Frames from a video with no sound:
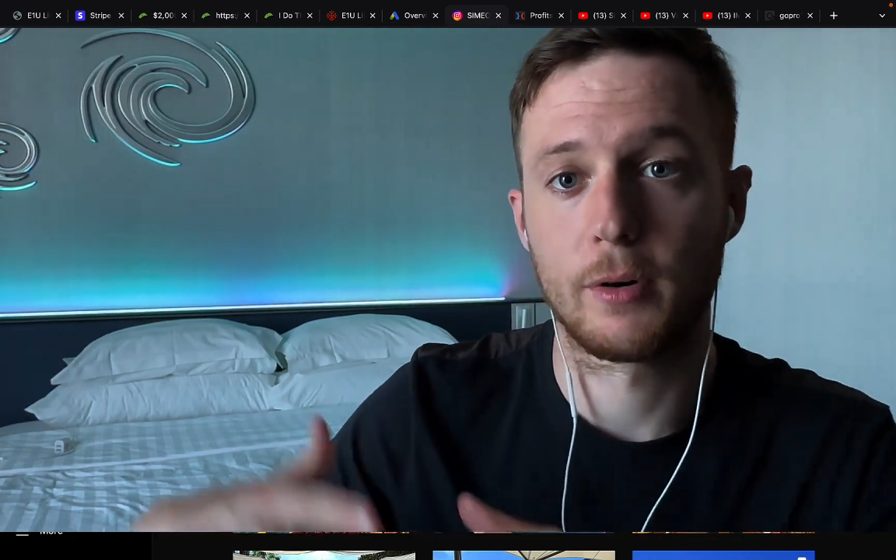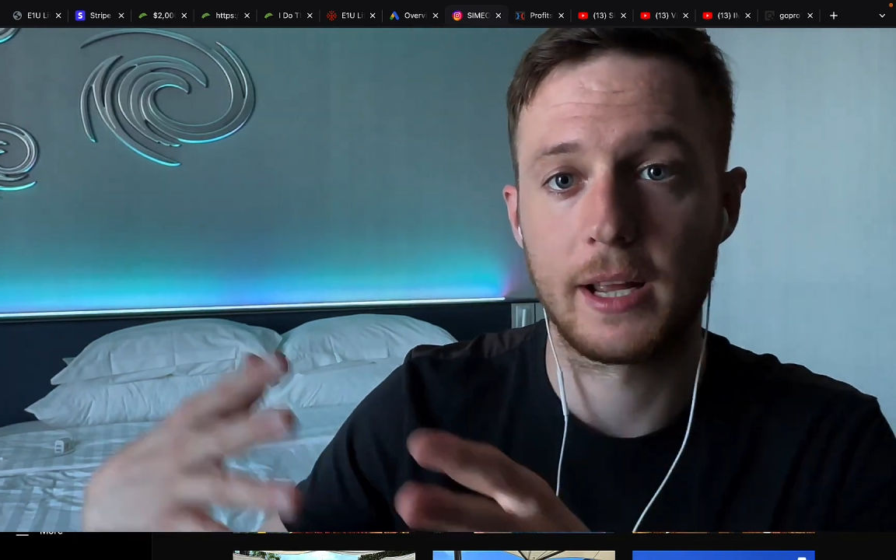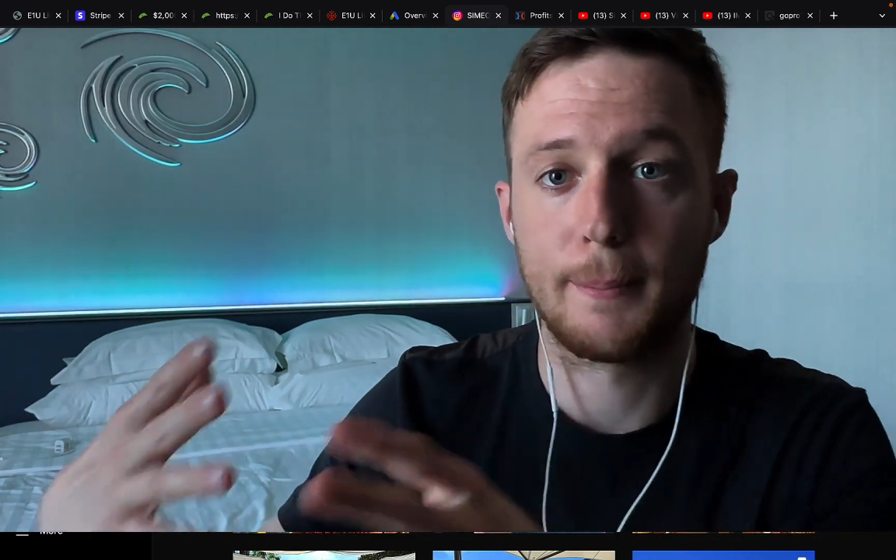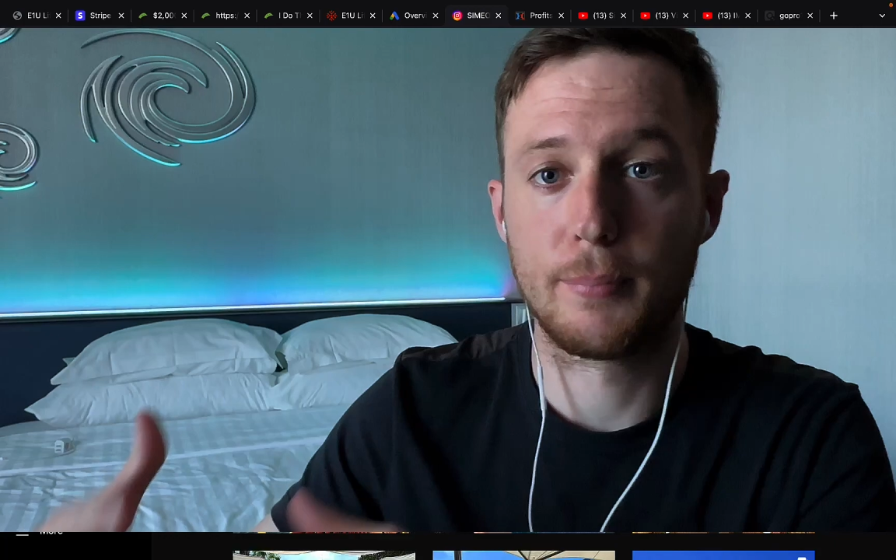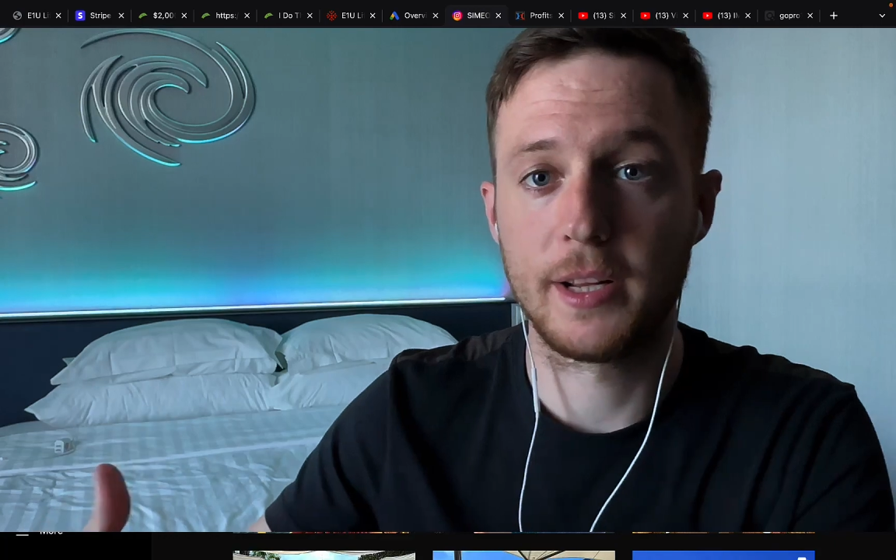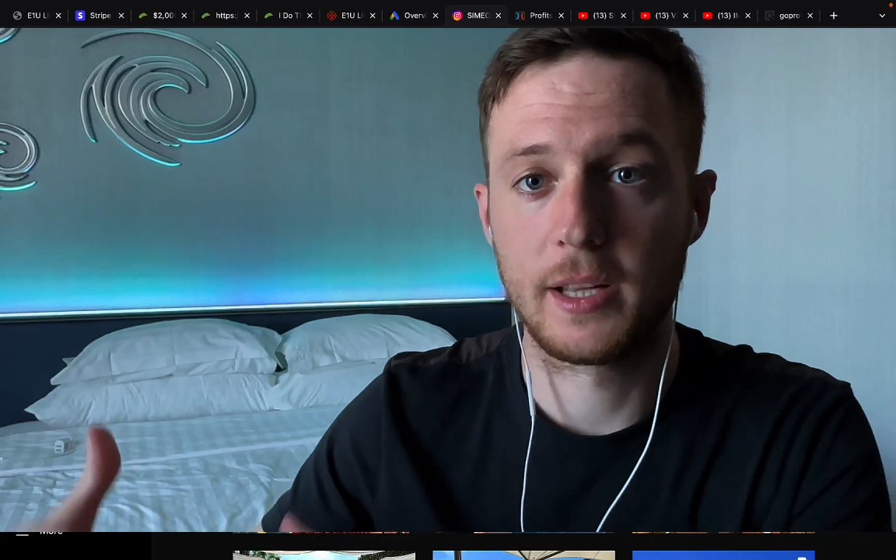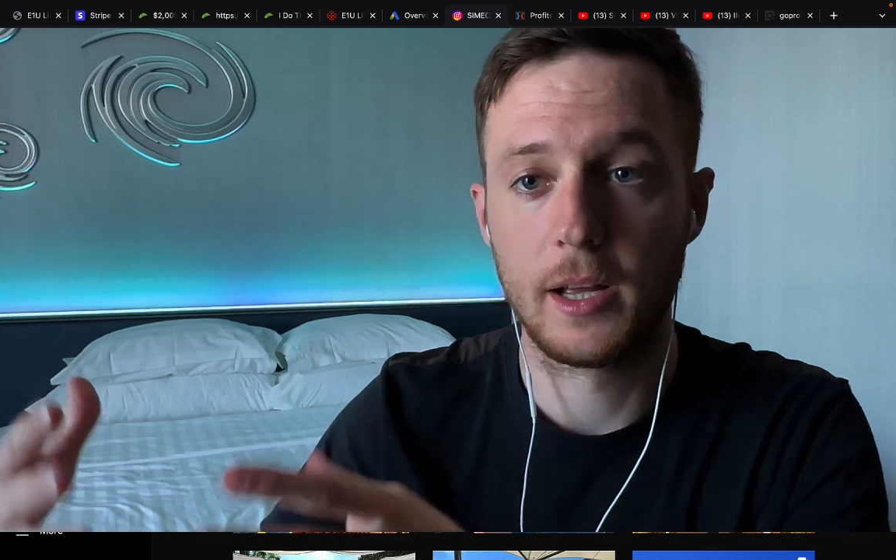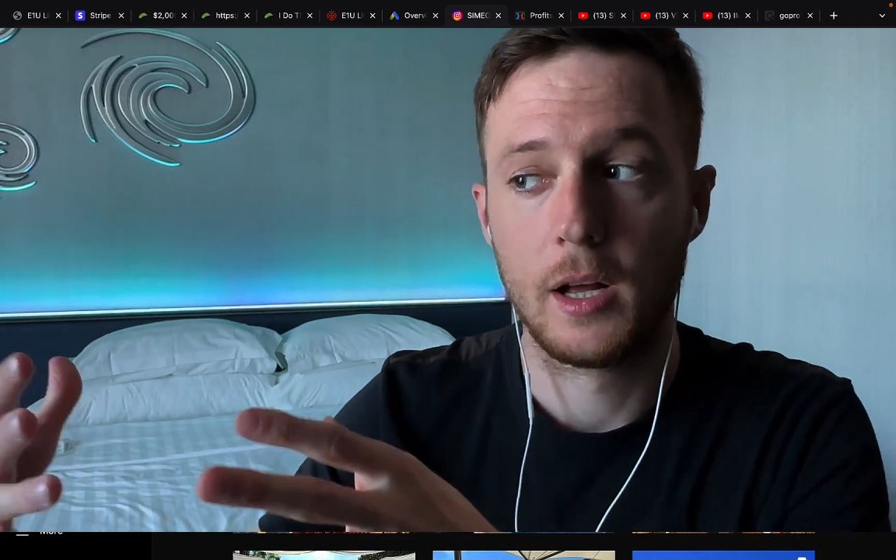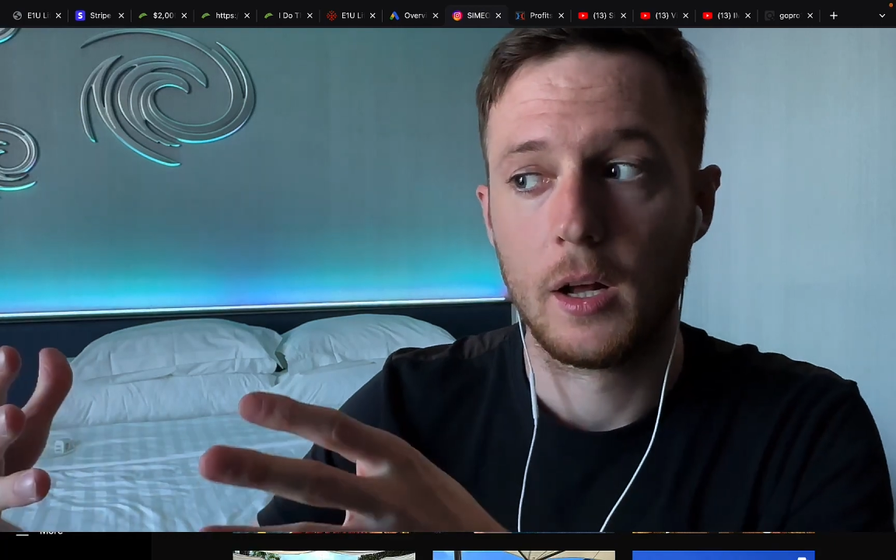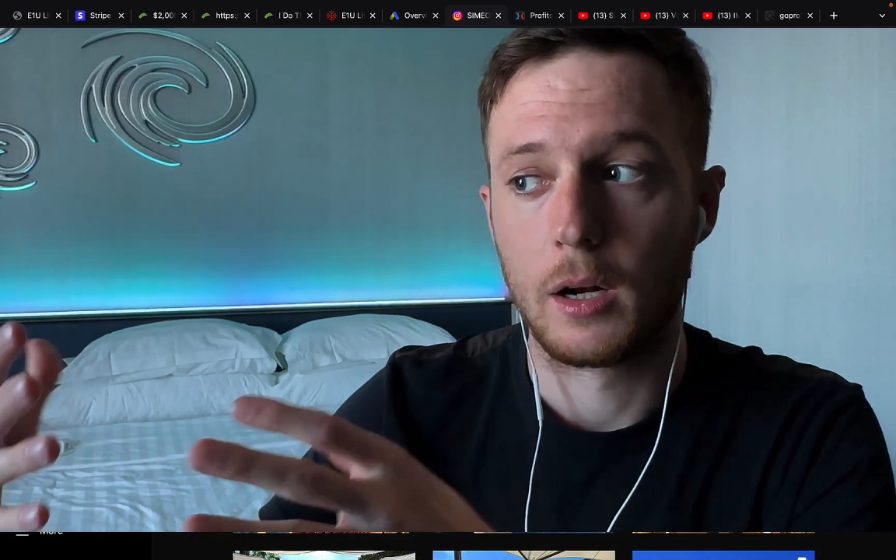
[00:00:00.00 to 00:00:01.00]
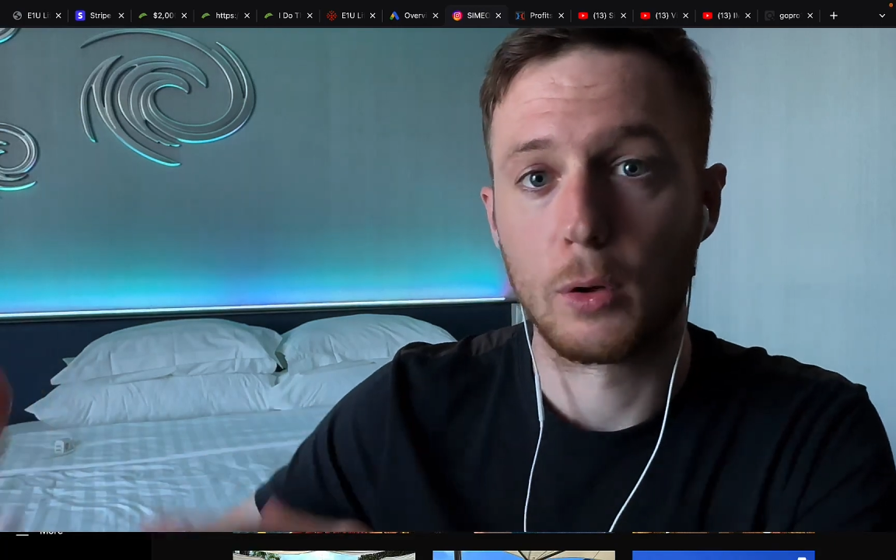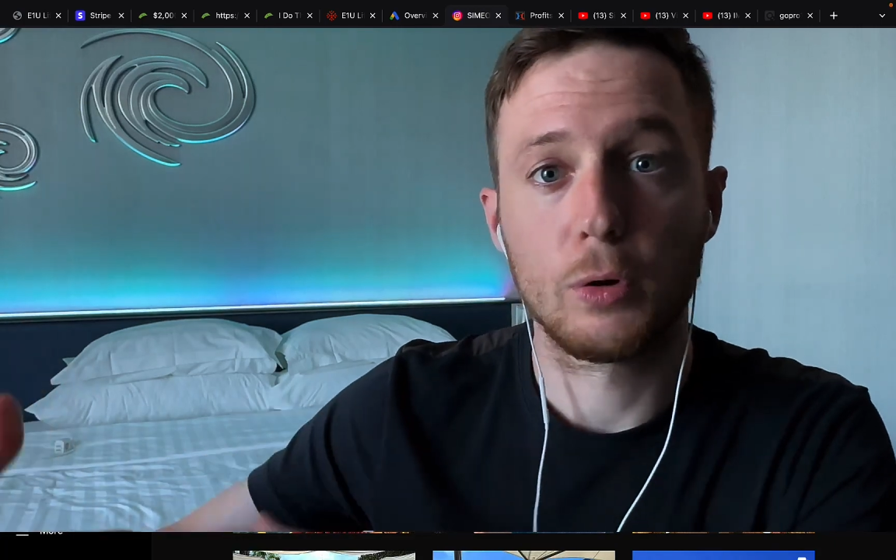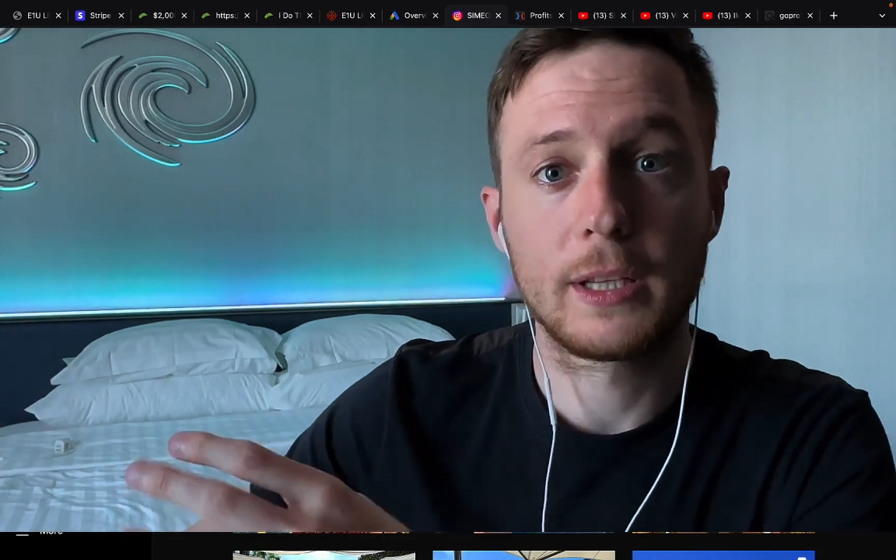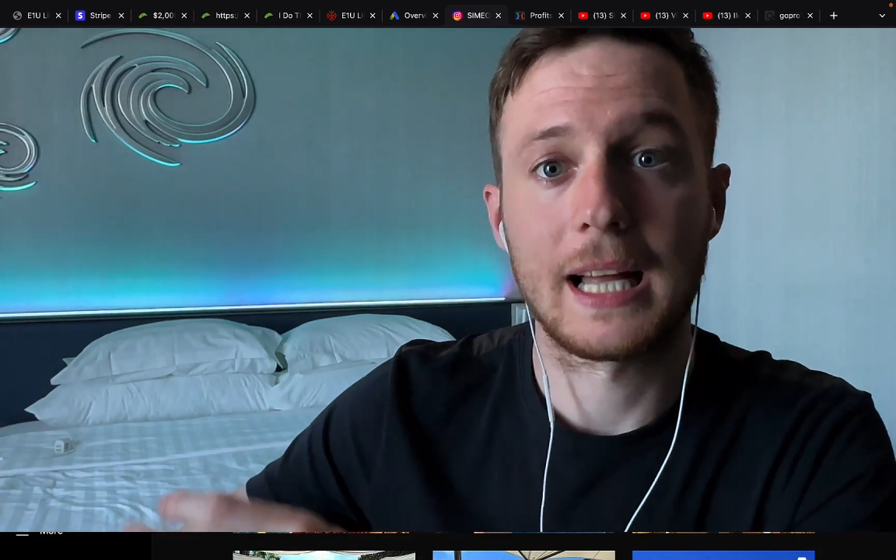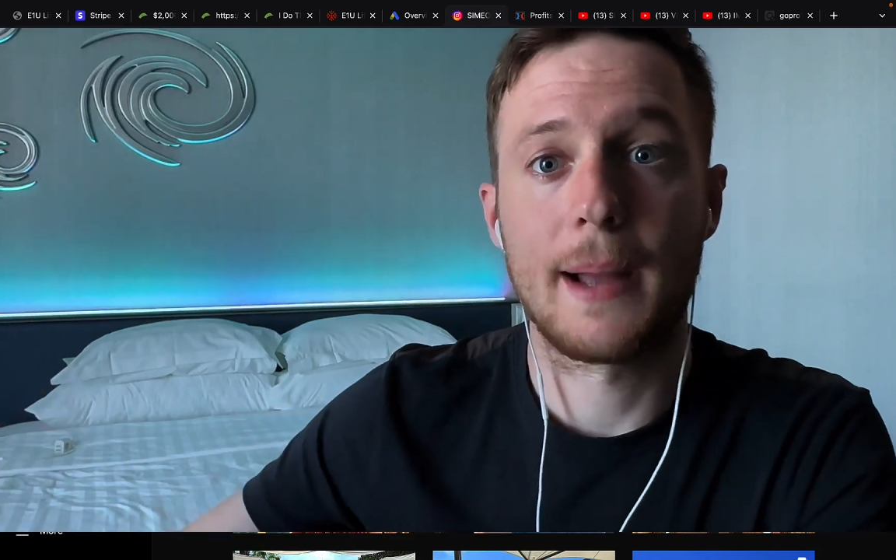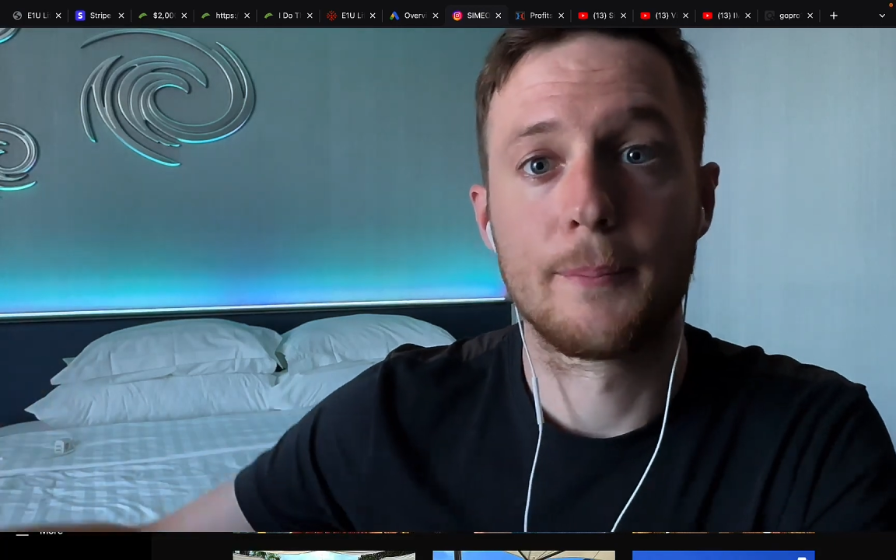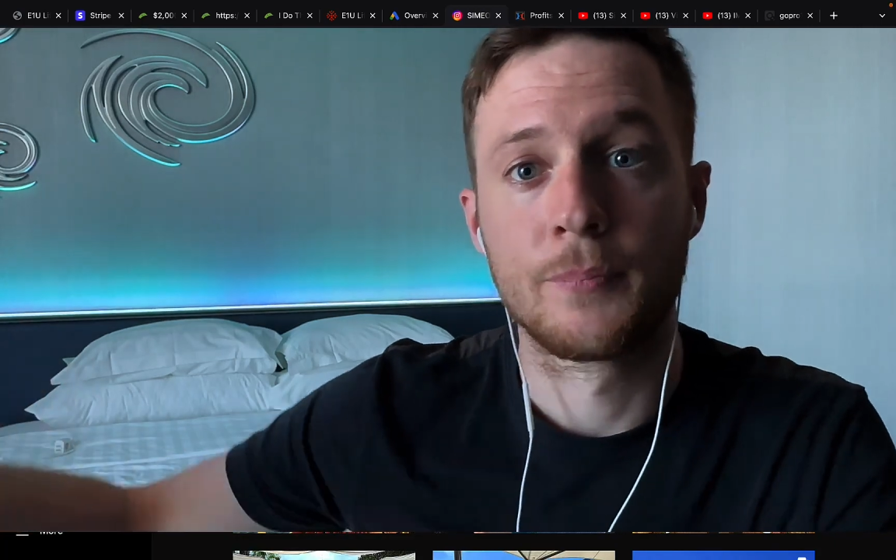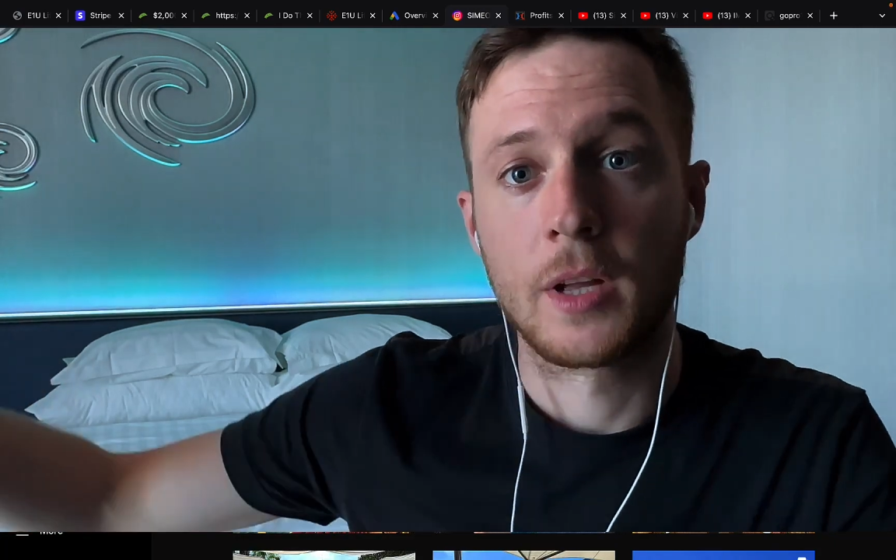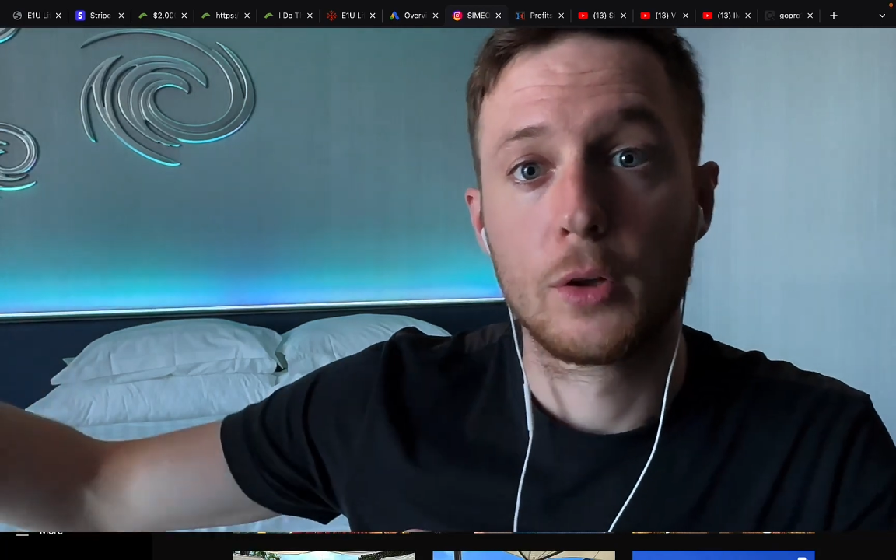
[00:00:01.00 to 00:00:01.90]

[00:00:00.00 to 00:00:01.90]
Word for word: for a pretty long time